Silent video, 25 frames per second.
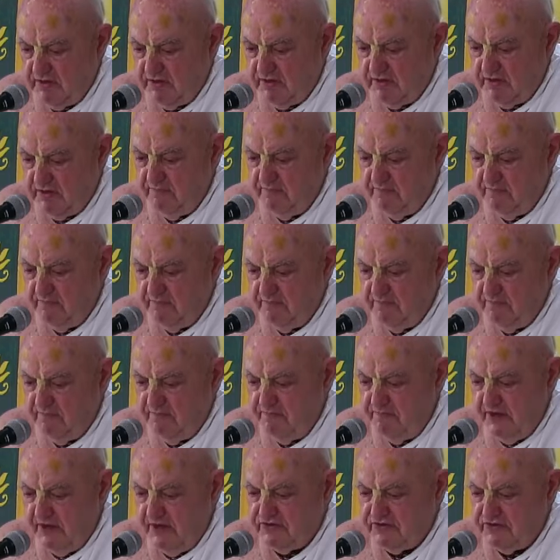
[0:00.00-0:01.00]
But the
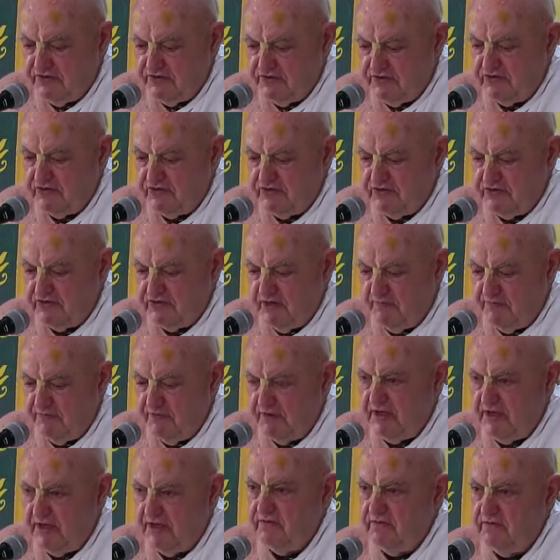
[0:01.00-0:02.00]
past is
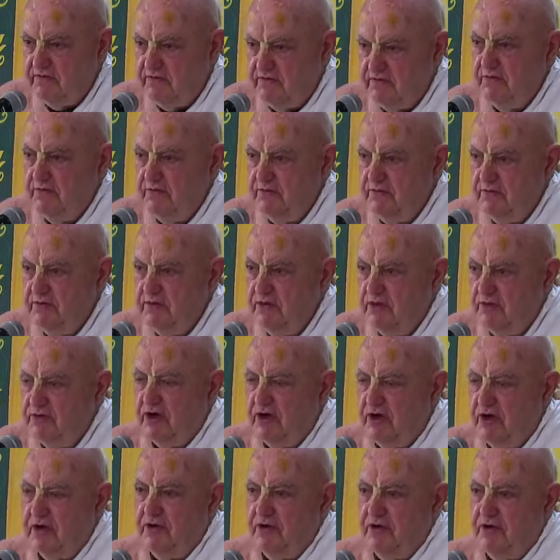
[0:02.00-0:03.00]
something that we
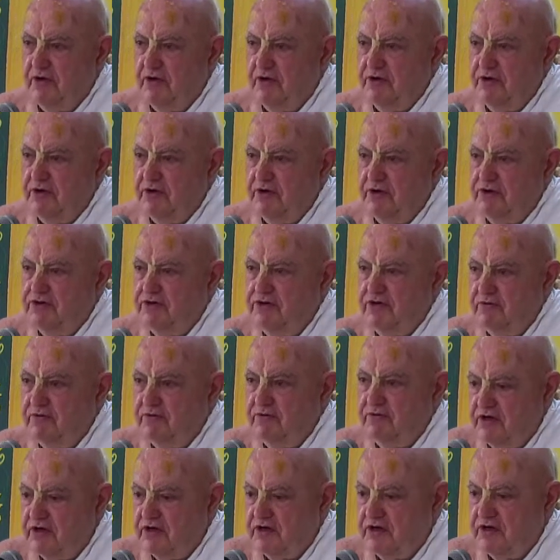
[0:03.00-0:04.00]
don't talk about much
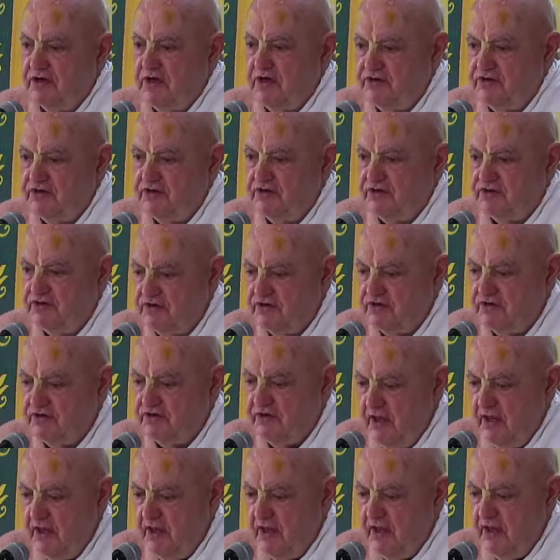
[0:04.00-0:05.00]
in Krishna
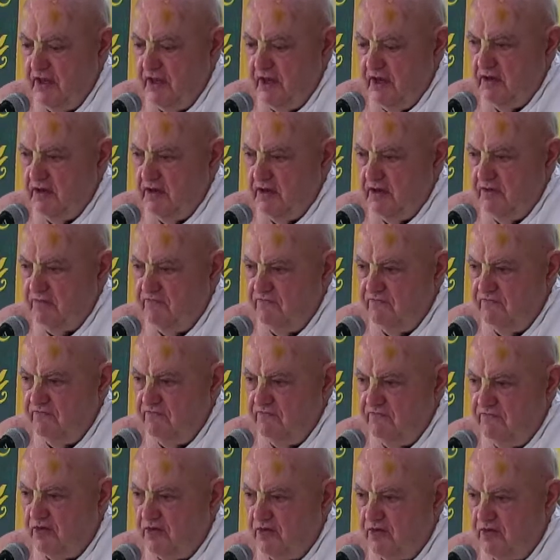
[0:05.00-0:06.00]
consciousness the
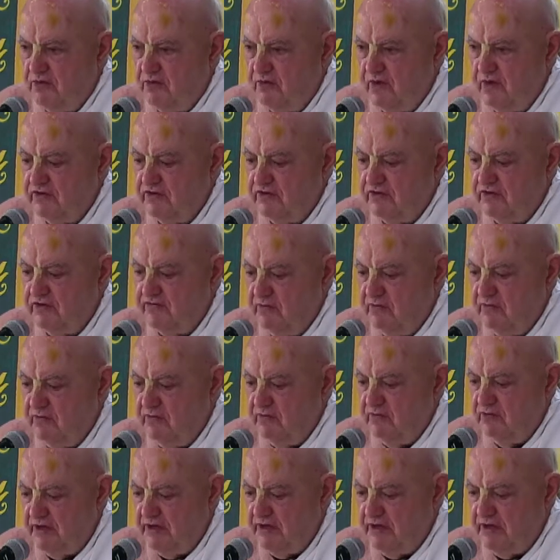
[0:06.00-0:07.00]
forerunners of
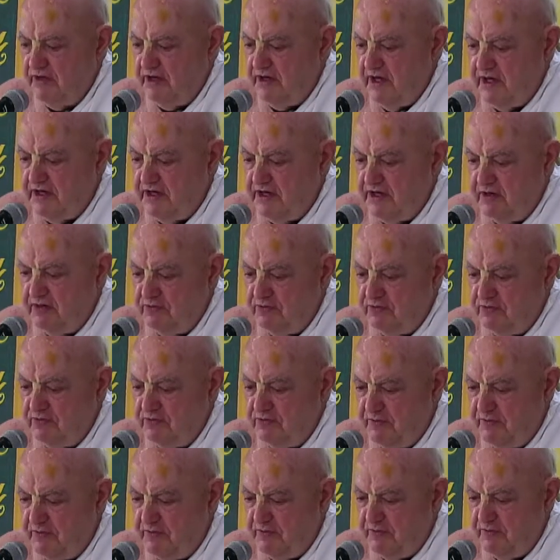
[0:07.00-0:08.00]
our movement had to go
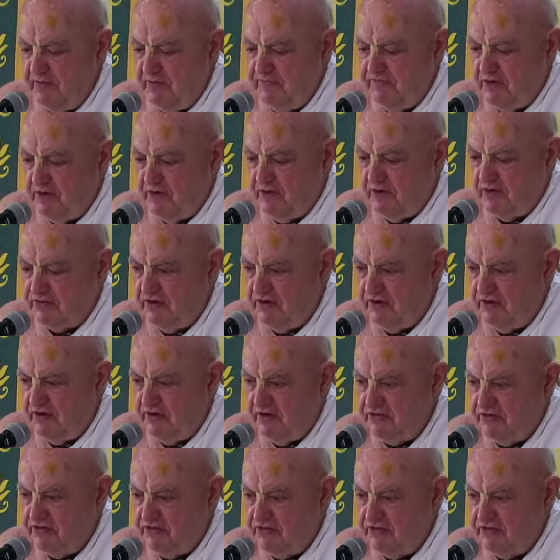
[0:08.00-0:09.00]
through some heavy
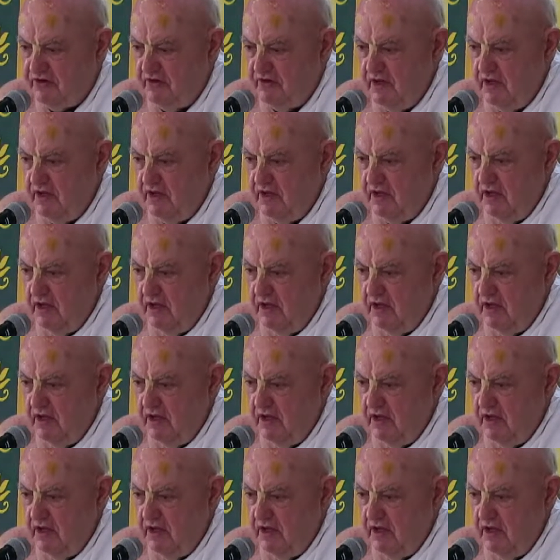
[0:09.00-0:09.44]
austerities.